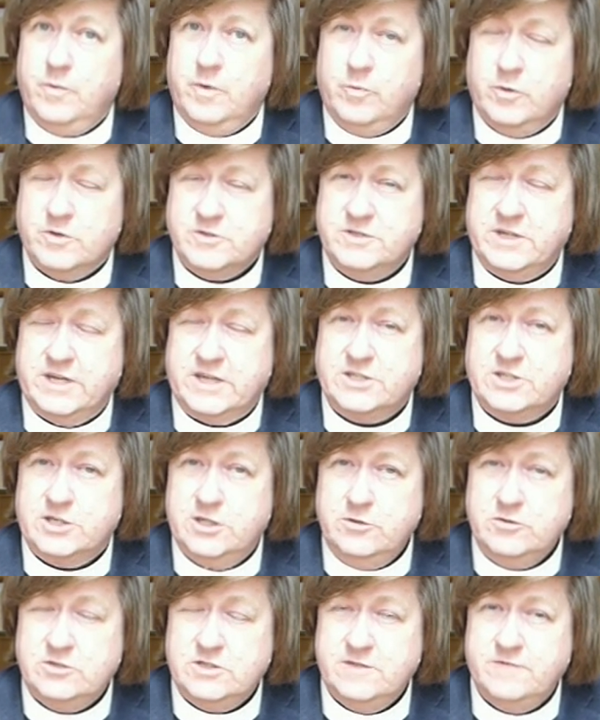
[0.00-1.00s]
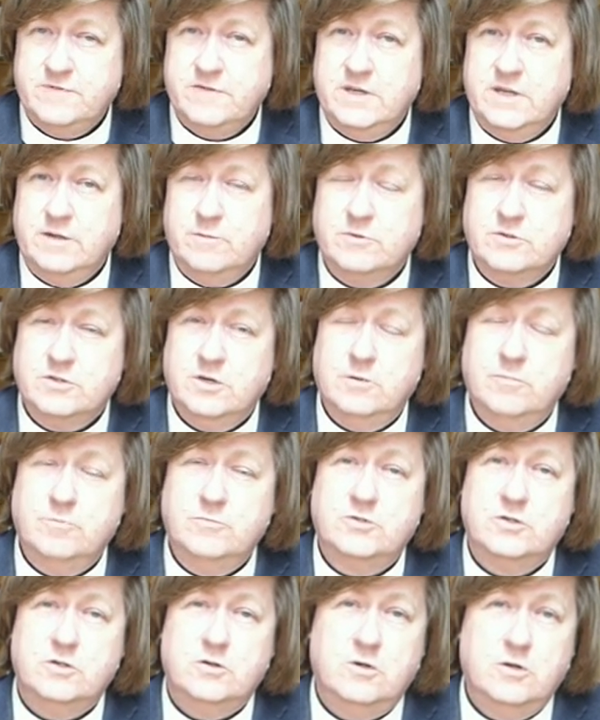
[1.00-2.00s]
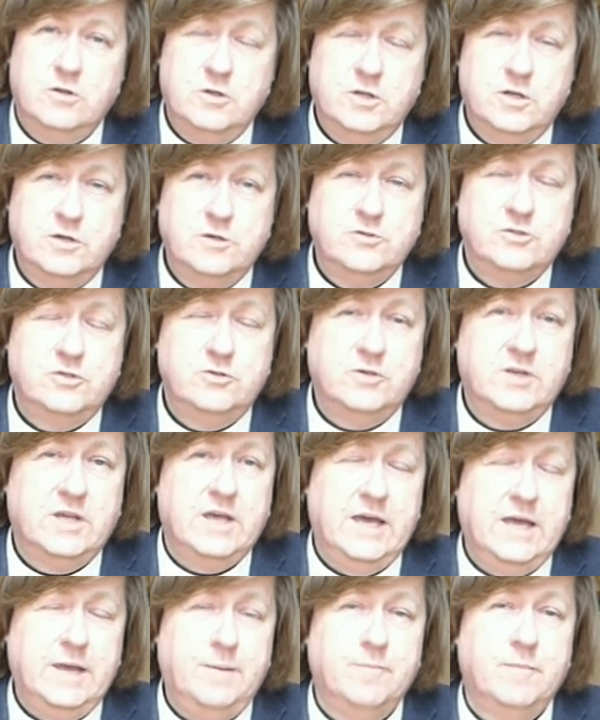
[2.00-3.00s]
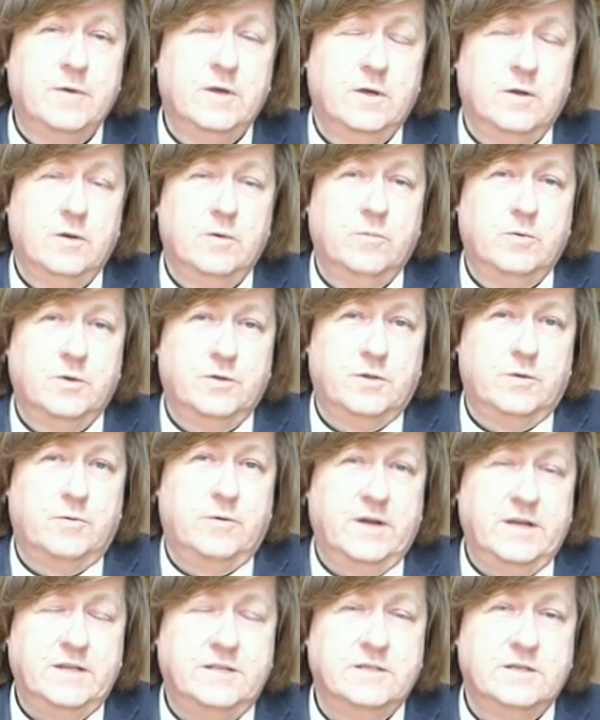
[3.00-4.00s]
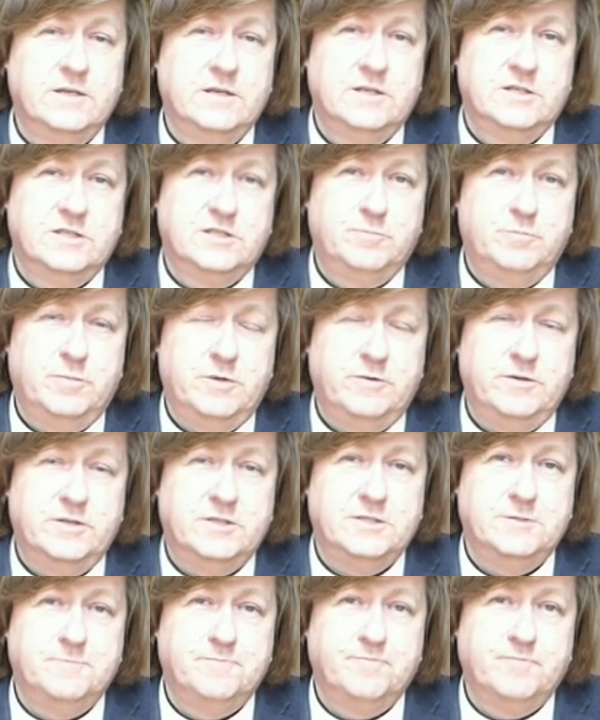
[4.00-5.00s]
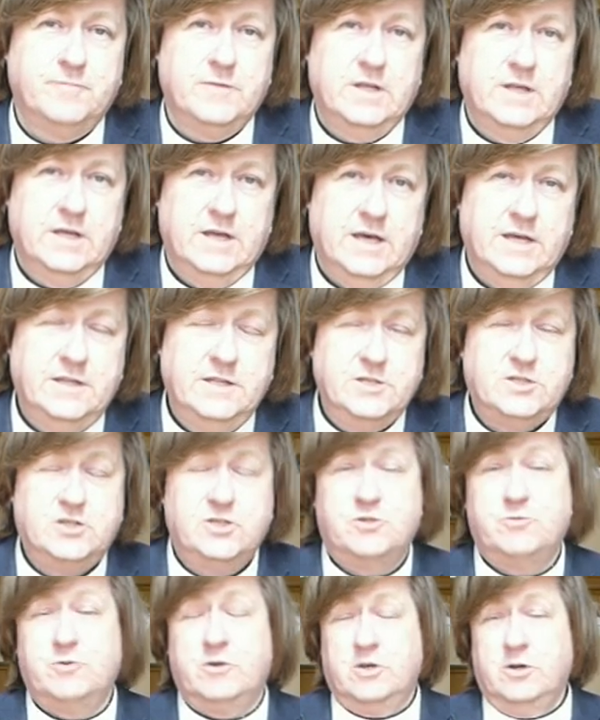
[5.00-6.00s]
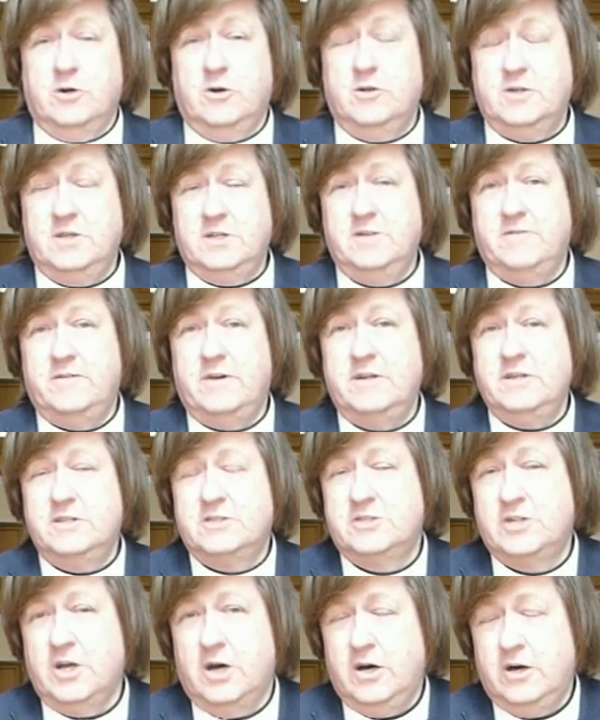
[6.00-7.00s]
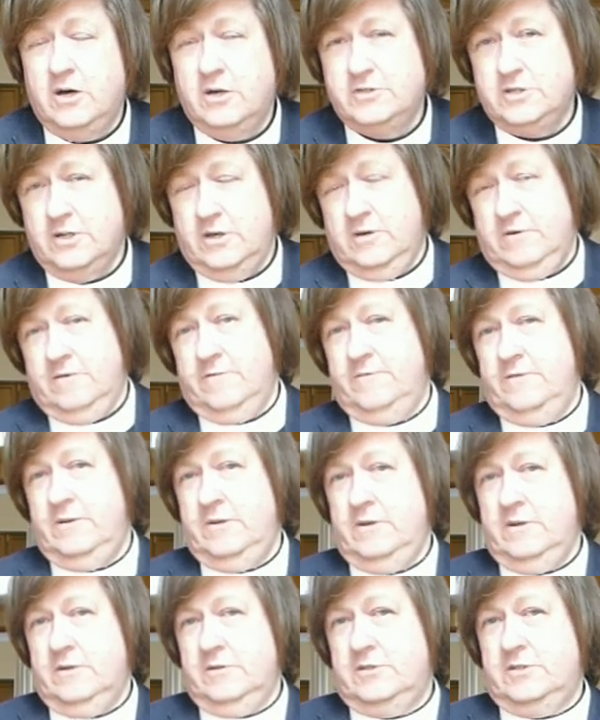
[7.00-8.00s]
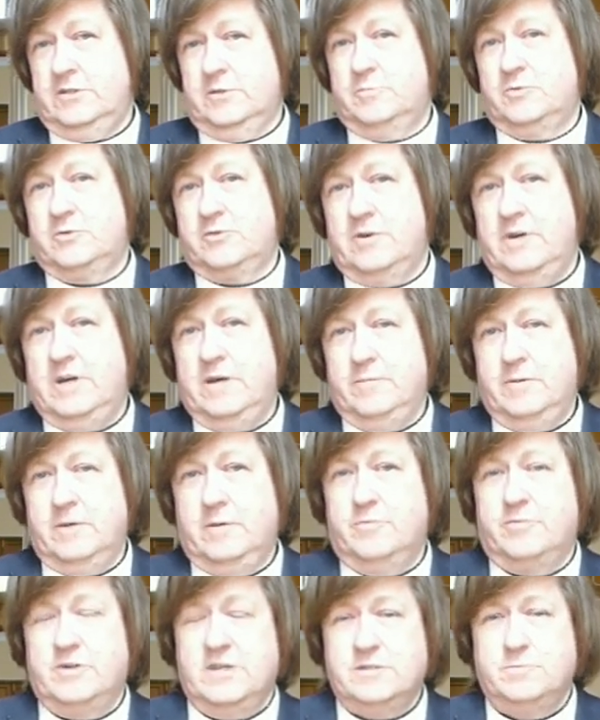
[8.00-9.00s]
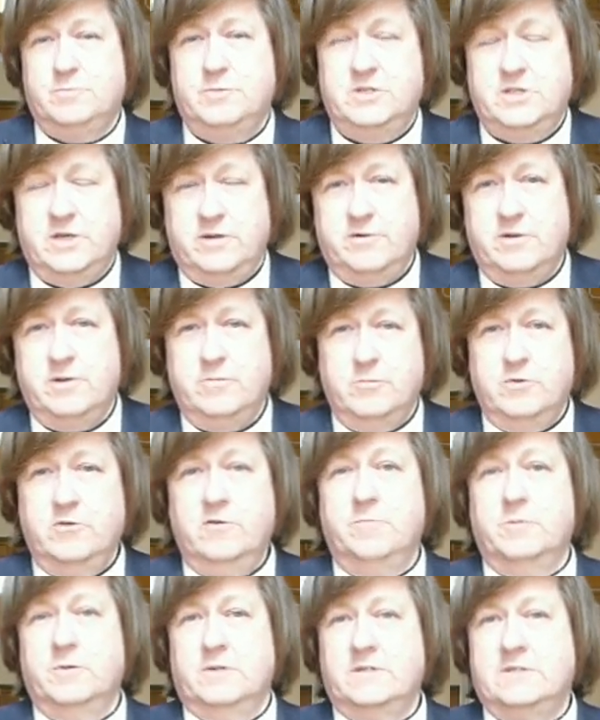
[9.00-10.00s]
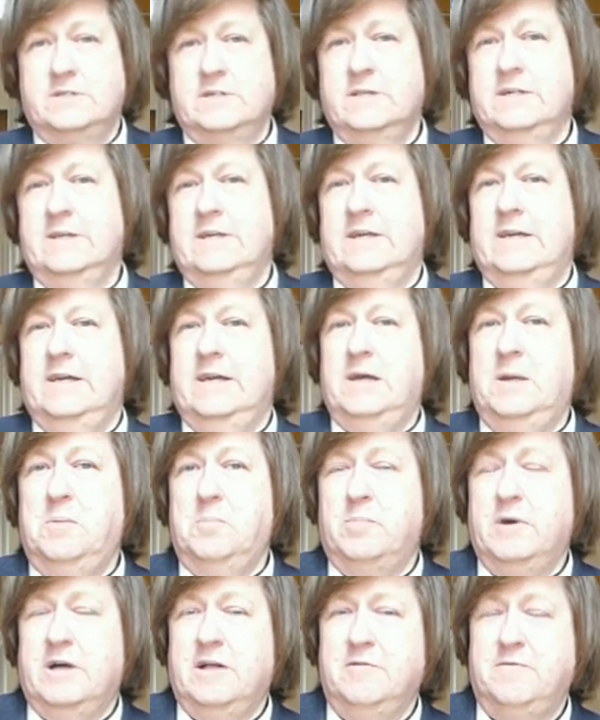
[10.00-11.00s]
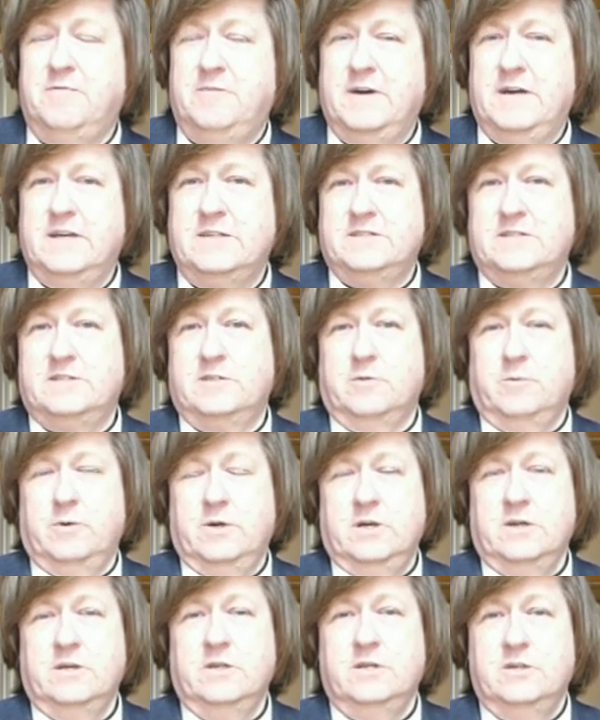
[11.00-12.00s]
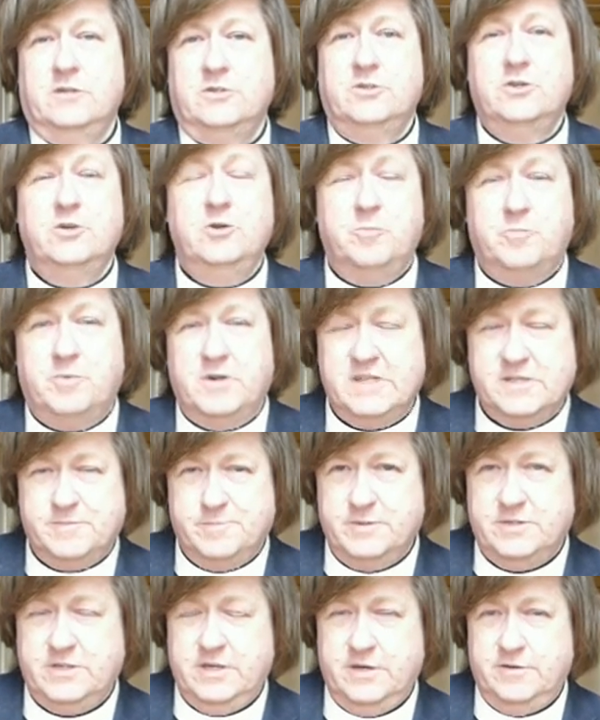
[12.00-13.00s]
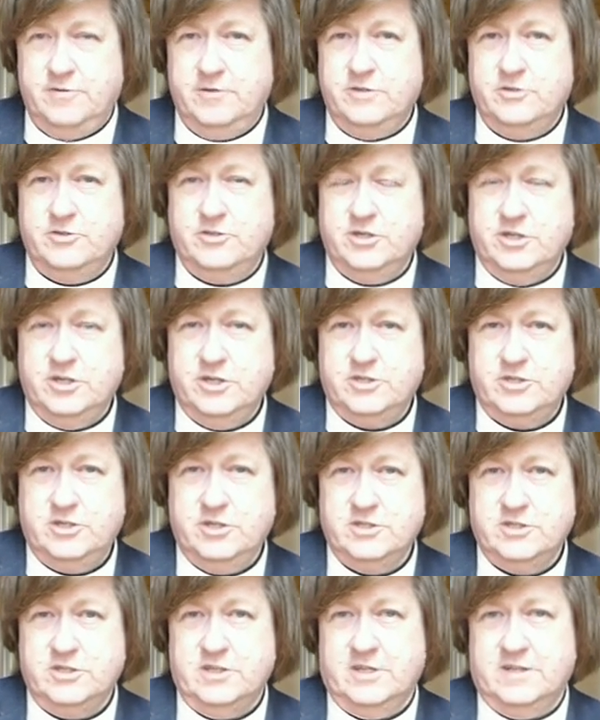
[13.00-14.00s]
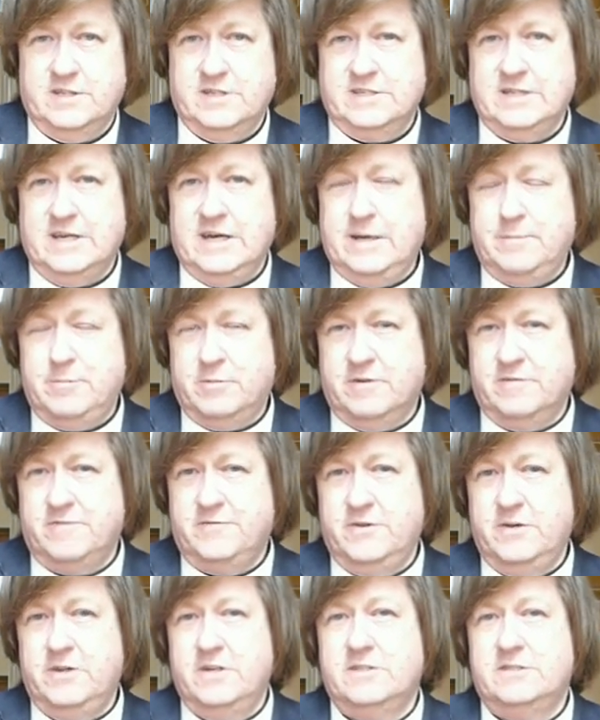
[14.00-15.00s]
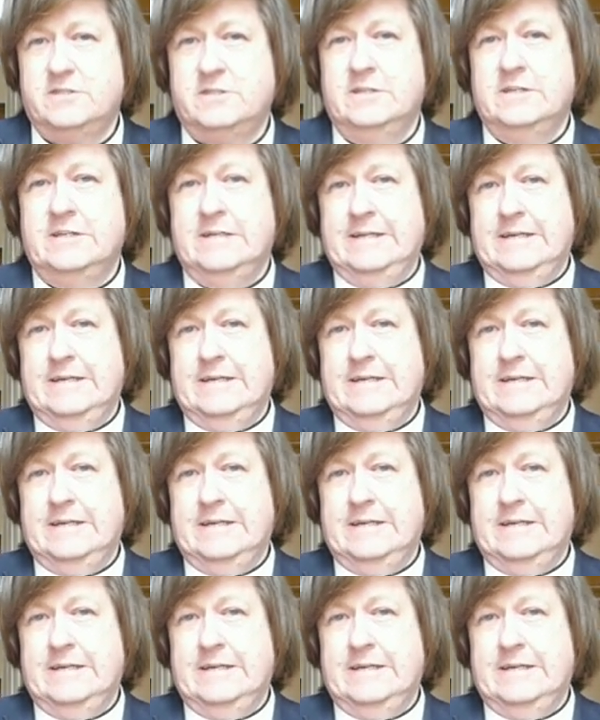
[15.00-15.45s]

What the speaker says: It wasn't exclusive, it was open to all those who came with the right spirit. And this is recorded at the very start of the non-subscribing Presbyterian movement. In Belfast, there were two Presbyterian churches, and at the time of the first